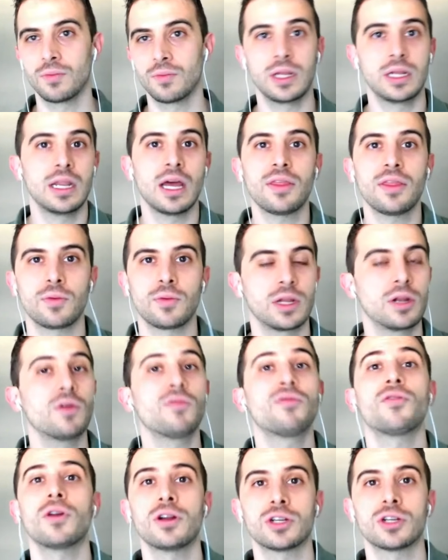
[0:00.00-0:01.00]
We had nothing. We had no
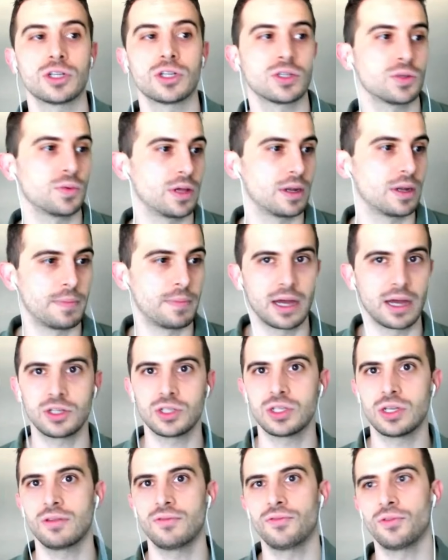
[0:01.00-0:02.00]
furniture. So we had a
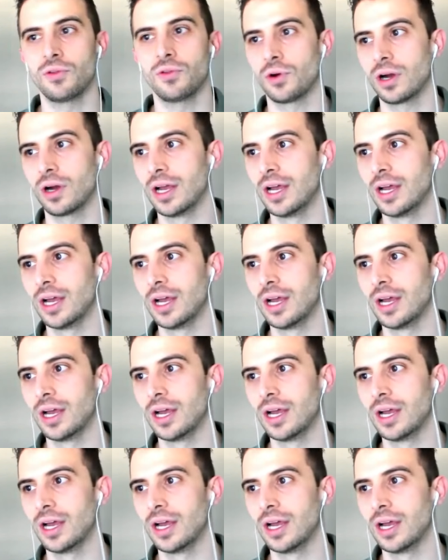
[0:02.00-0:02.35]
mattress on the floor,